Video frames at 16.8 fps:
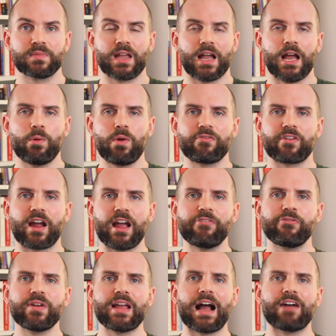However,
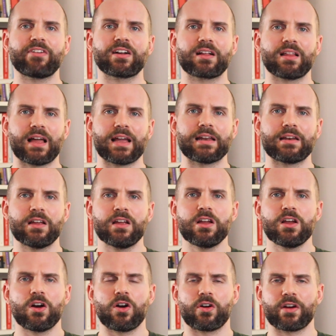if we have a client
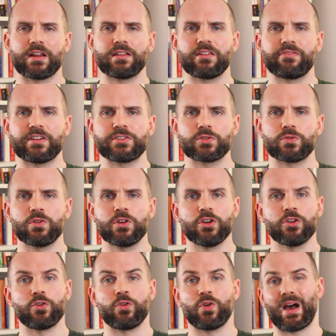or an individual
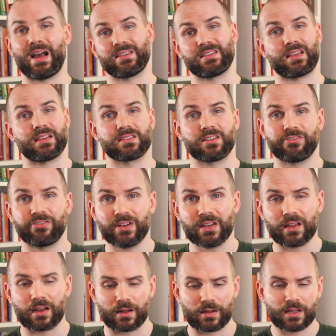who has
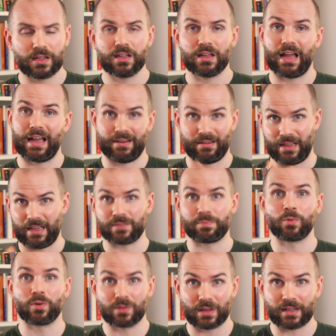schizophrenia and is
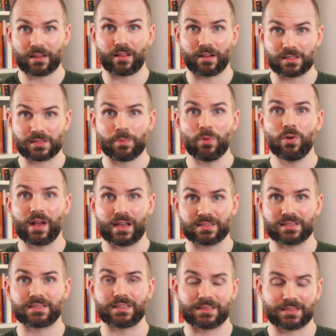more likely to smoke as
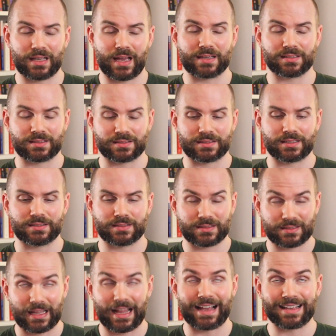
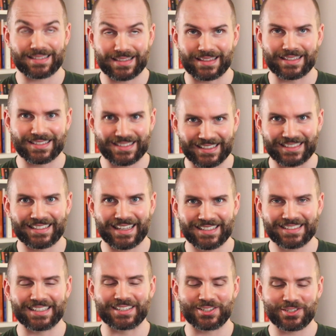the
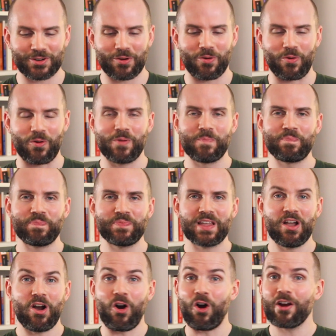statistics show,
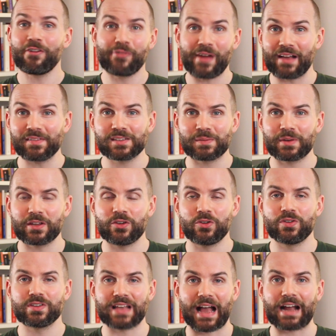or if we have somebody who
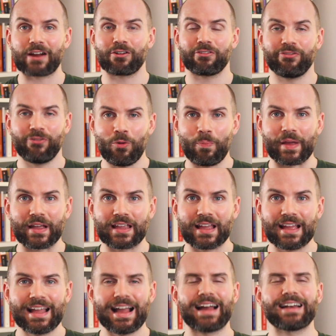is agoraphobic
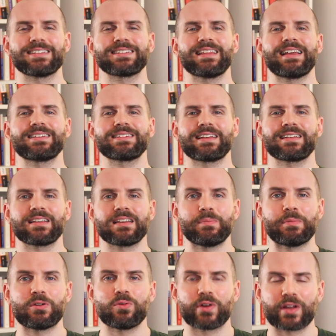and is less likely to
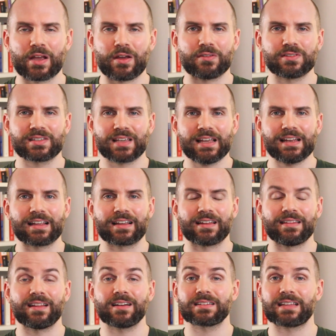be going outside and
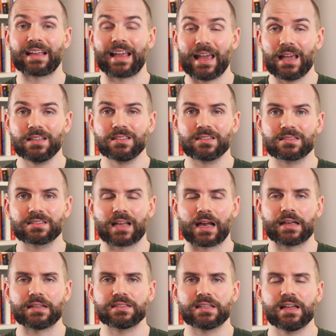conducting
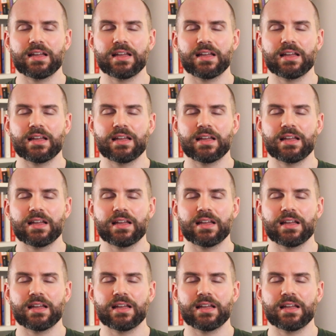exercise,